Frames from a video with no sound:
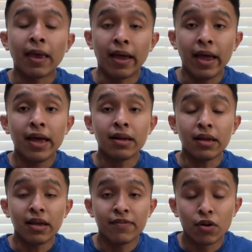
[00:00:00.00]

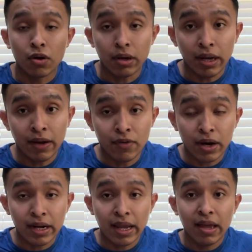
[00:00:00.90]
And if you're
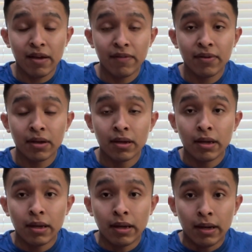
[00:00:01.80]
gonna have
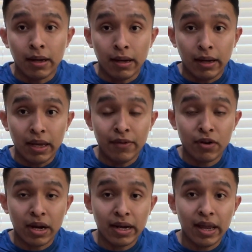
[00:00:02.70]
a
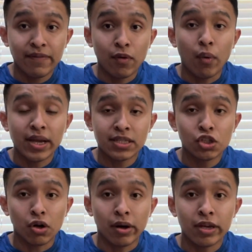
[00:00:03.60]
white
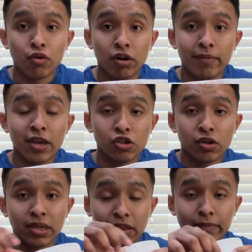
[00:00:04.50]
t-shirt on, you want to make sure
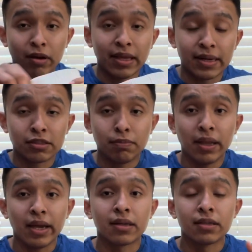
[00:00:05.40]
that the belt line is
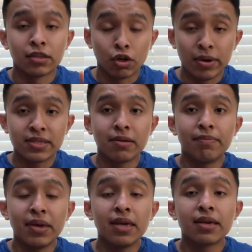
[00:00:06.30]
black. The reason
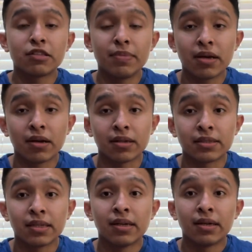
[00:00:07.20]
being is
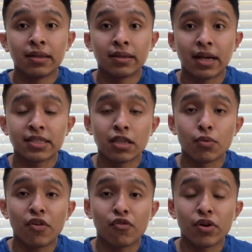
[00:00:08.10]
because that's how the
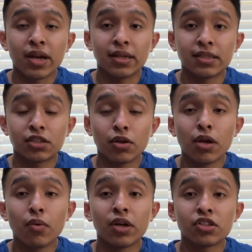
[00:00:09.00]
referee can
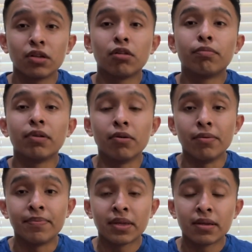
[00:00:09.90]
distinguish a low
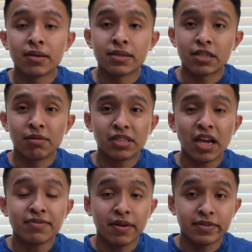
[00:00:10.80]
blow.
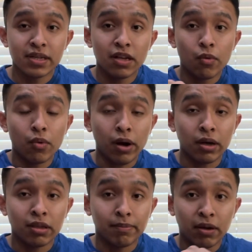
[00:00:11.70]
Sometimes I've seen it where
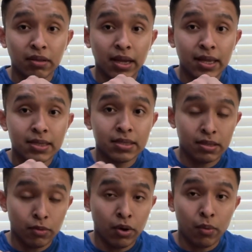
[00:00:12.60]
the belt
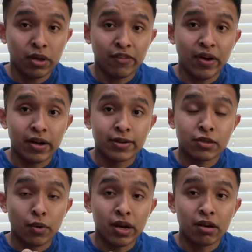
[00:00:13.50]
lines, where the fighter is
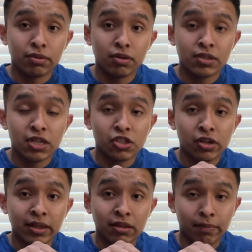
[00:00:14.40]
wearing a blue
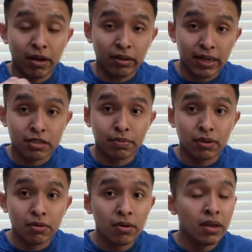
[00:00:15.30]
t-shirt and the belt line is
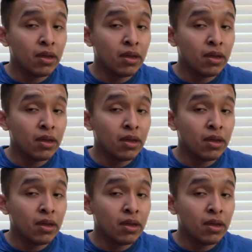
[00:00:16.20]
blue.